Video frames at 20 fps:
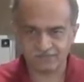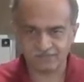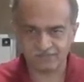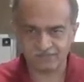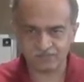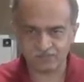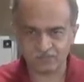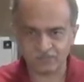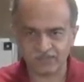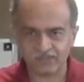
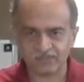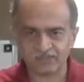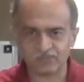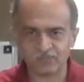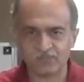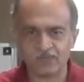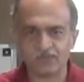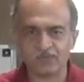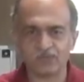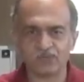
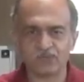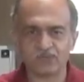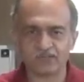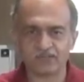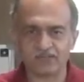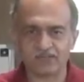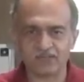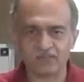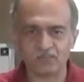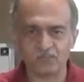displacement or
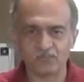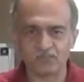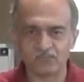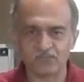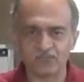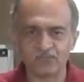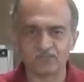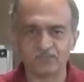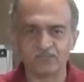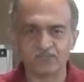their
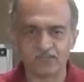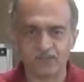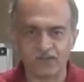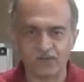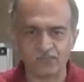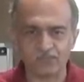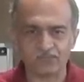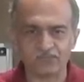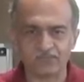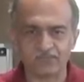removal
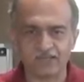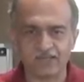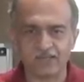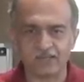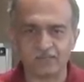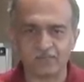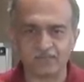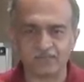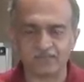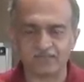without
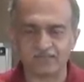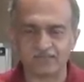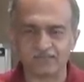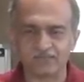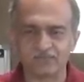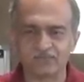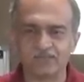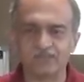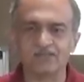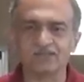
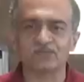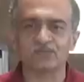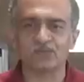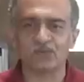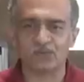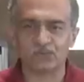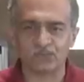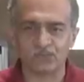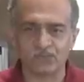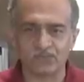rehabilitation is
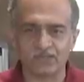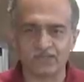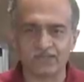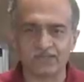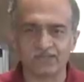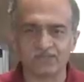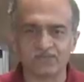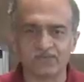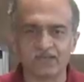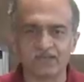not only
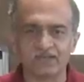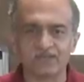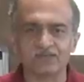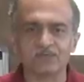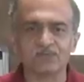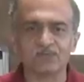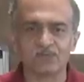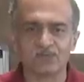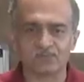a violation